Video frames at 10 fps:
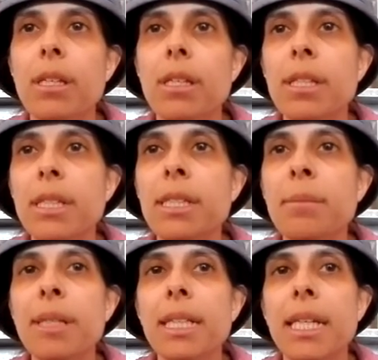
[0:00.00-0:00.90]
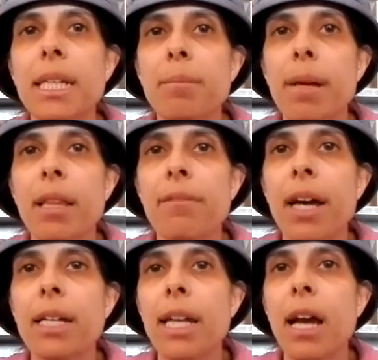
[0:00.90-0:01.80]
such as the meal eaten by
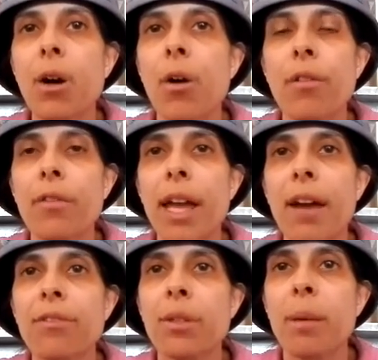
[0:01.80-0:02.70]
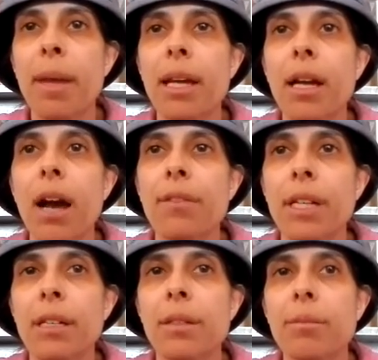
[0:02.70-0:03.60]
Lavan and Yaakov after they make a
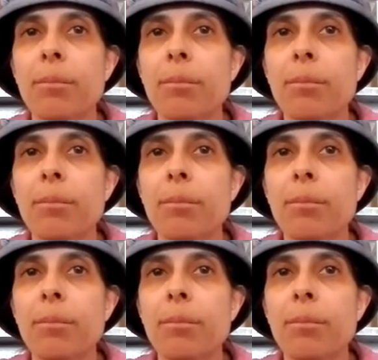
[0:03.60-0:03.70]
covenant.